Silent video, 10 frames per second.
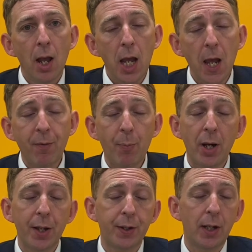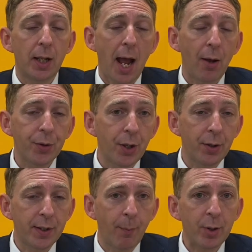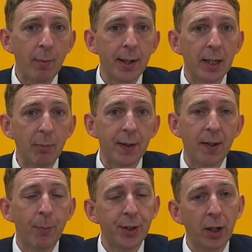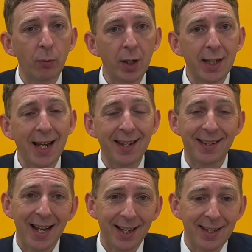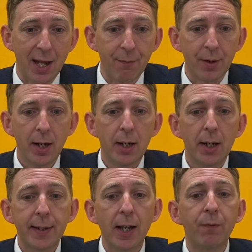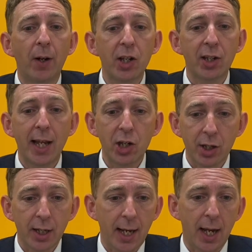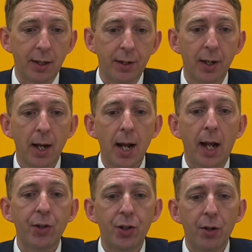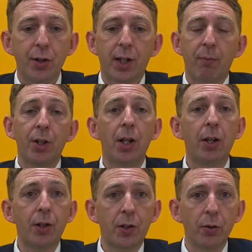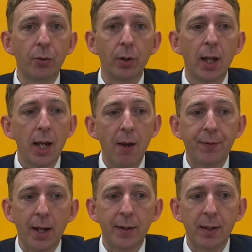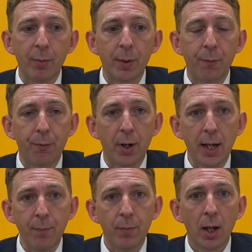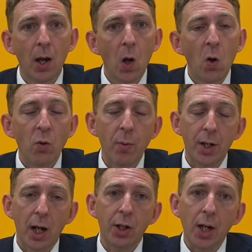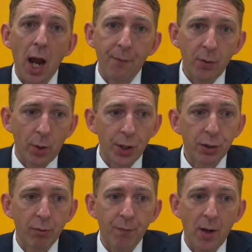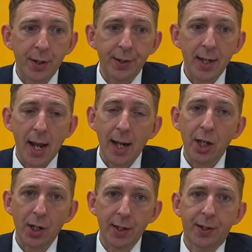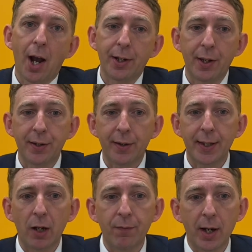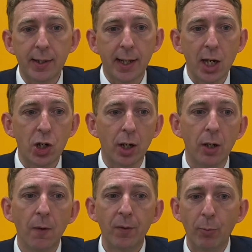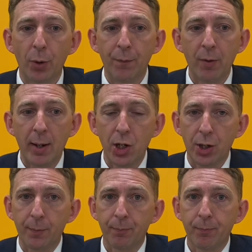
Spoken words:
If a person in the household is symptomatic but subsequently tests negative, self-isolation can end and students can return to school if they are symptom-free. We would urge everyone to refer to the NHS guidance on self-isolation for more information.